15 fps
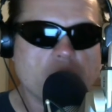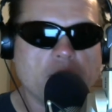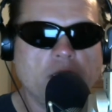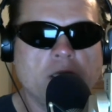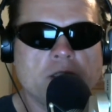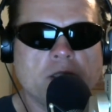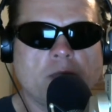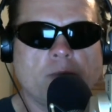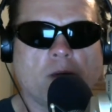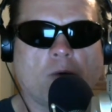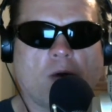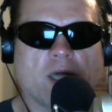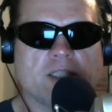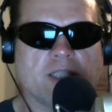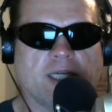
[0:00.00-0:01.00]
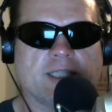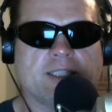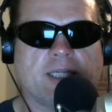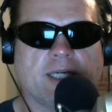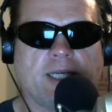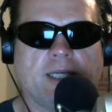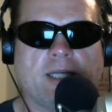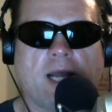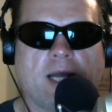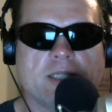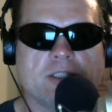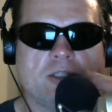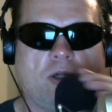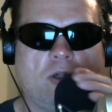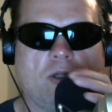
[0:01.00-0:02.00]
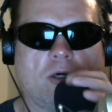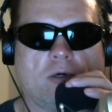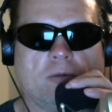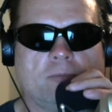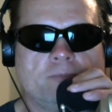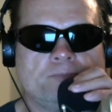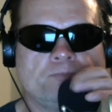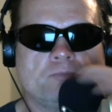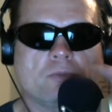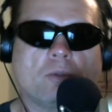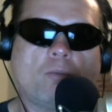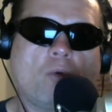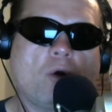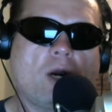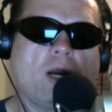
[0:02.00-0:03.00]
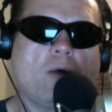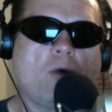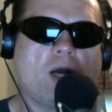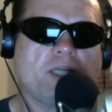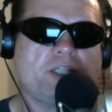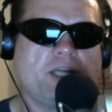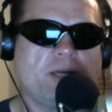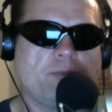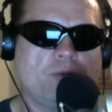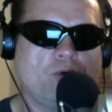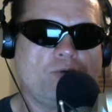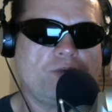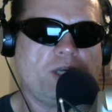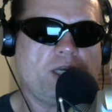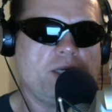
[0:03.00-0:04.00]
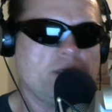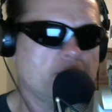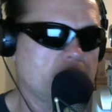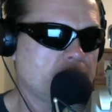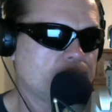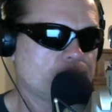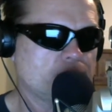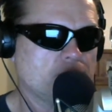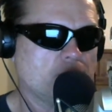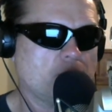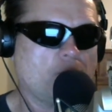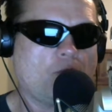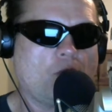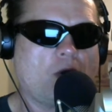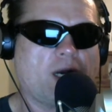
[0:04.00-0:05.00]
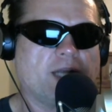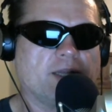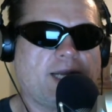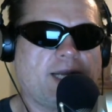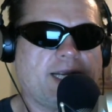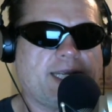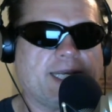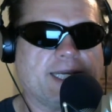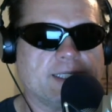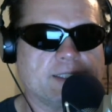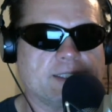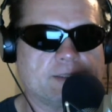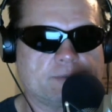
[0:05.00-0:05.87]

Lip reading: That's something I watched last night again, Han Solo. The more I watch that movie, the more I like it.